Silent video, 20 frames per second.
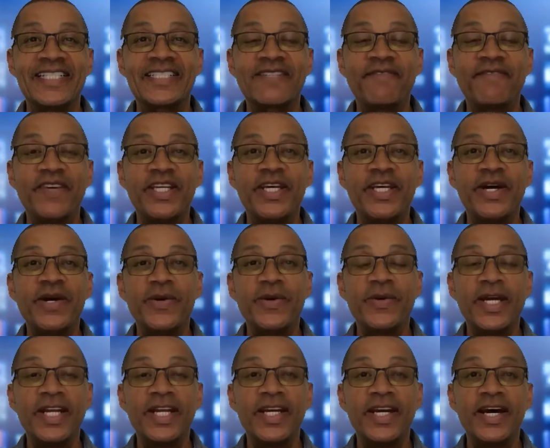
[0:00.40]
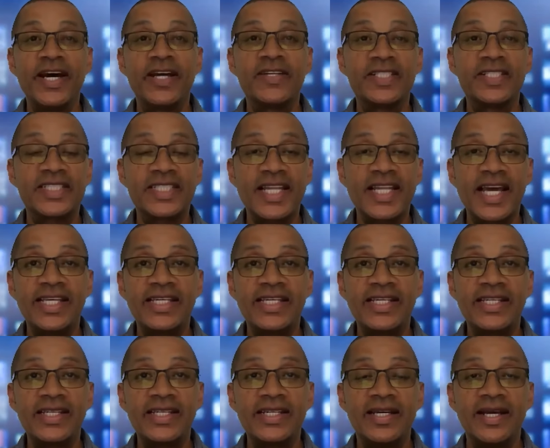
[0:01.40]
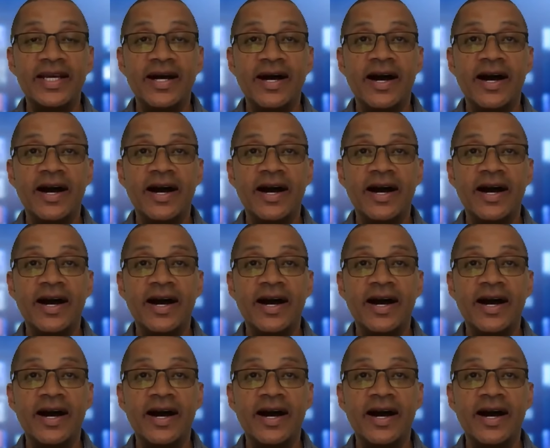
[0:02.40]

This video and others like it